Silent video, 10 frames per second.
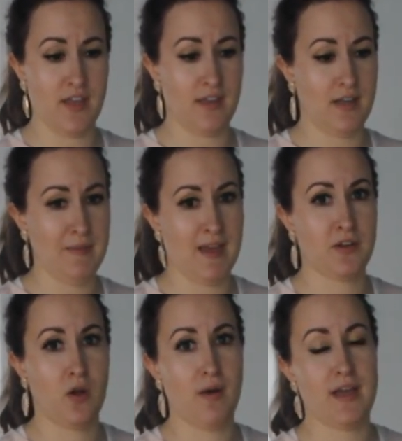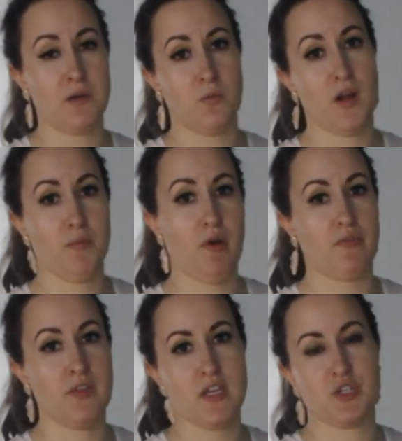and I'm not gonna go ahead and wear
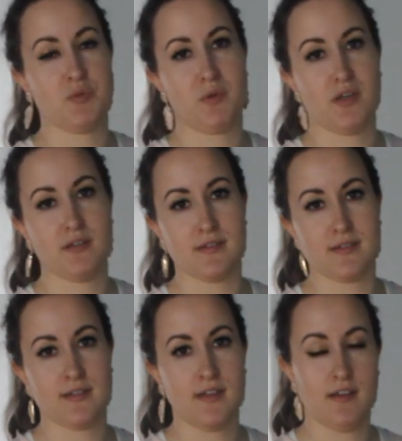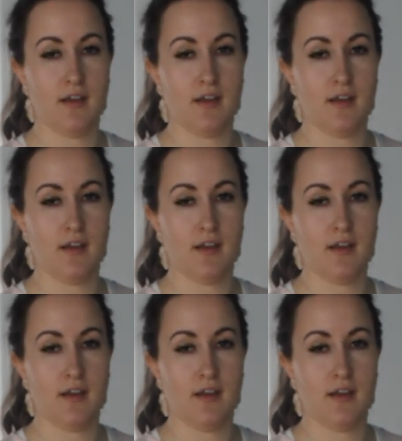above knee just because